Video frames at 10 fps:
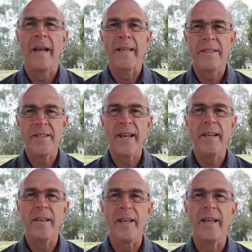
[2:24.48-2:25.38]
And
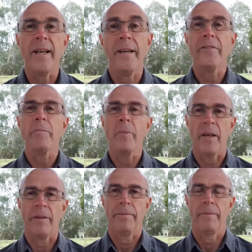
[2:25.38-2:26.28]
secondly, it is a
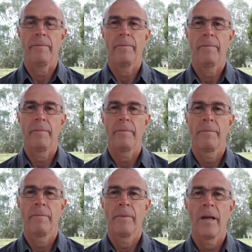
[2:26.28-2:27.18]
belief.
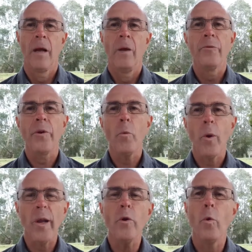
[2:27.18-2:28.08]
So
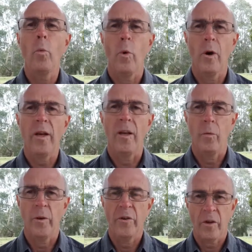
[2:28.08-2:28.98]
when you're working
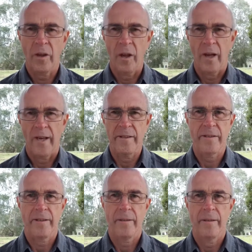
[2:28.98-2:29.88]
with your
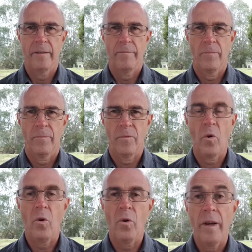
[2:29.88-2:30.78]
clients,
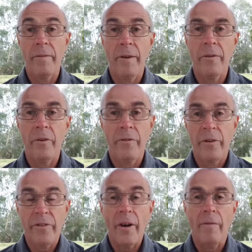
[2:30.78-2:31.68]
or even if you
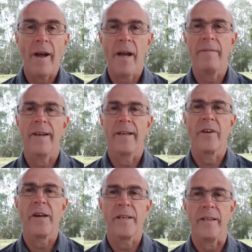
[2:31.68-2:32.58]
yourself have
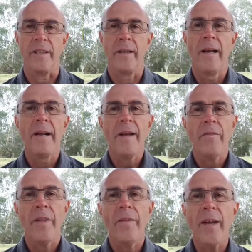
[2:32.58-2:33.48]
anxiety,
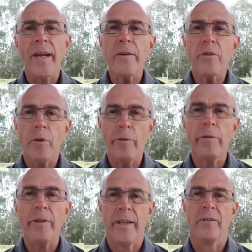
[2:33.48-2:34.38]
then there are two
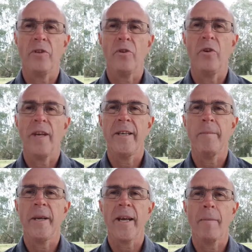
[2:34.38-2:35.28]
things that you need to
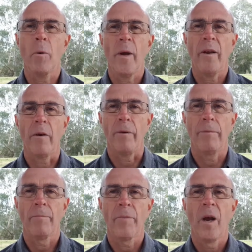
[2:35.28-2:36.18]
become aware of.
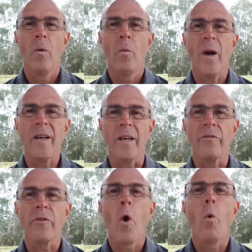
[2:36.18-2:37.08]
One
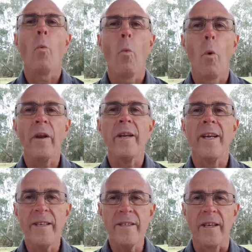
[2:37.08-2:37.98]
is, what
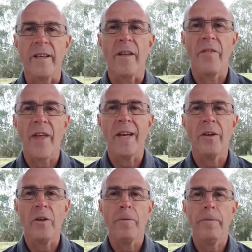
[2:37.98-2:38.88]
is it that
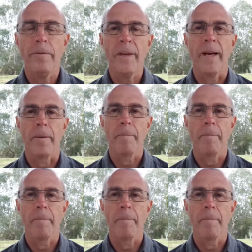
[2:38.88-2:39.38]
you fear?